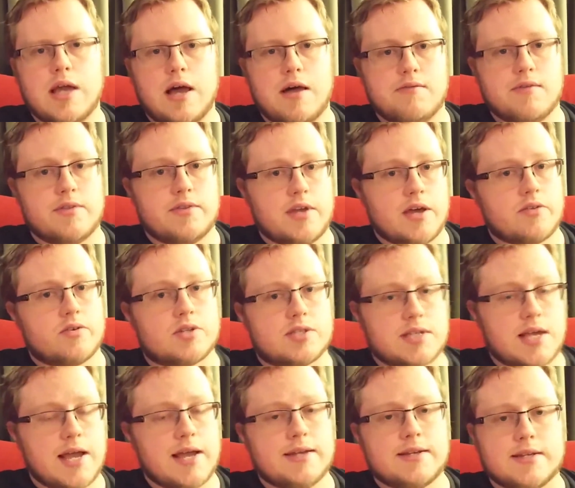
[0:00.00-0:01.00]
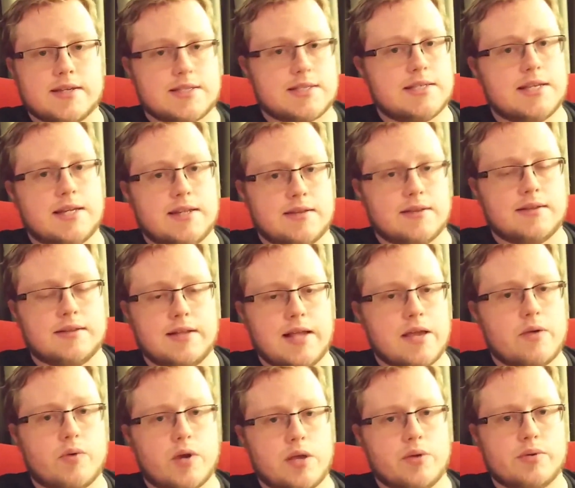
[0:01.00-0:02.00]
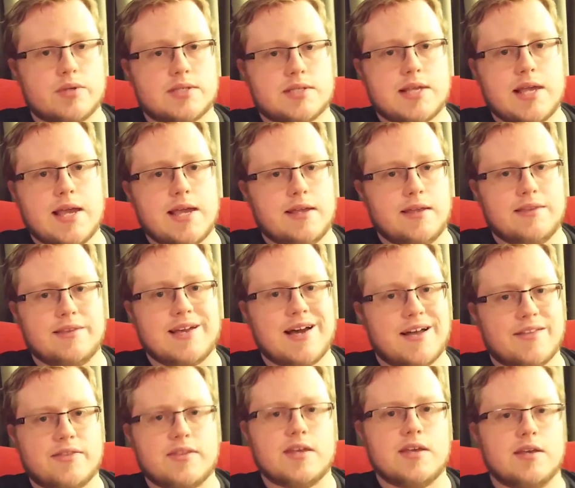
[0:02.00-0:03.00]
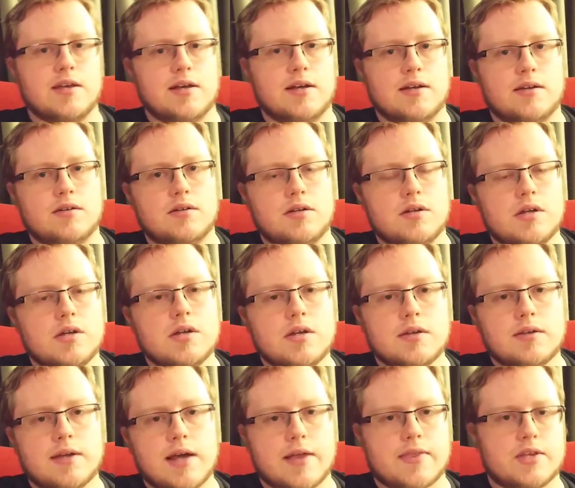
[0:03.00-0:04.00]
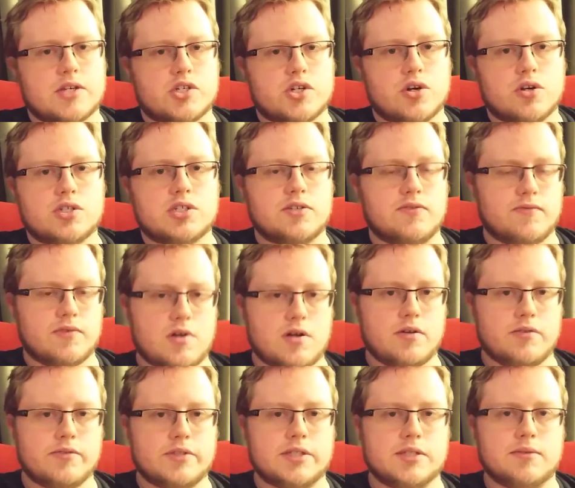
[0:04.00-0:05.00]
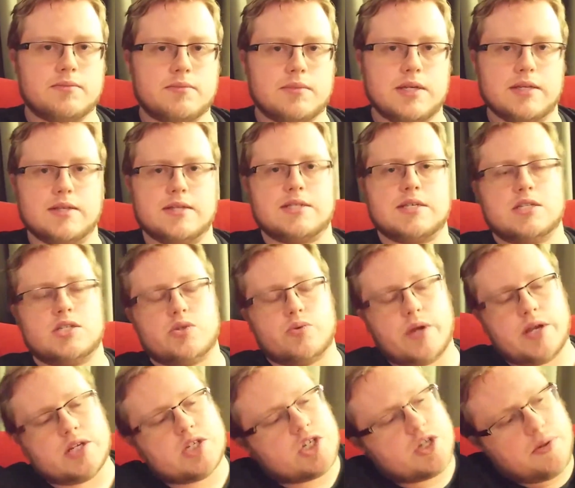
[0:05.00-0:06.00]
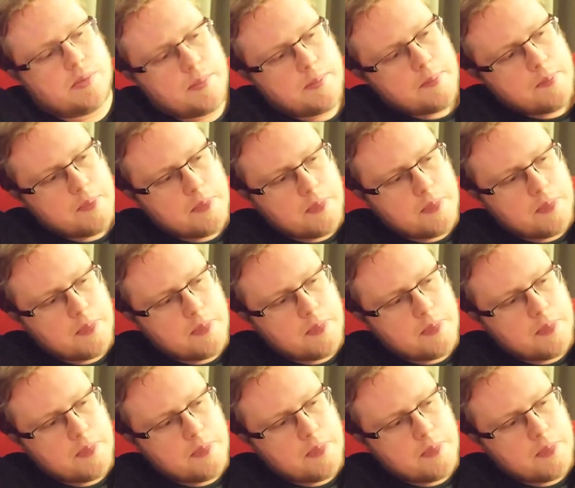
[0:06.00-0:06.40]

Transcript: And then the other scientists didn't like what he was saying and got the church involved in the situation.